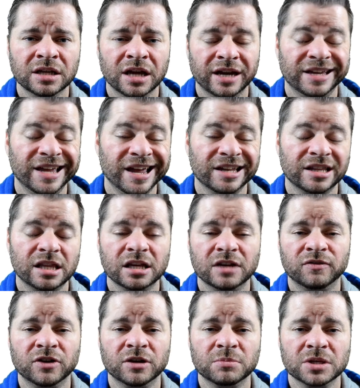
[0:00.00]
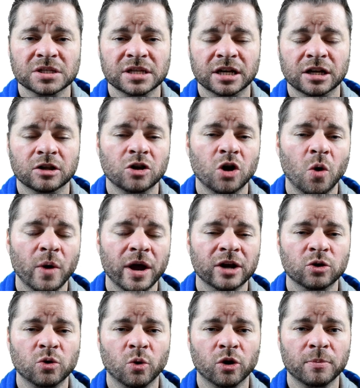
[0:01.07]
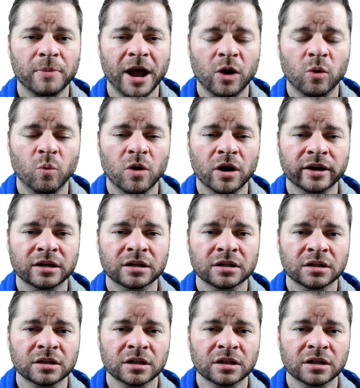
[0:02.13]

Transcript: Again, think of him as like a low-end quarterback 1.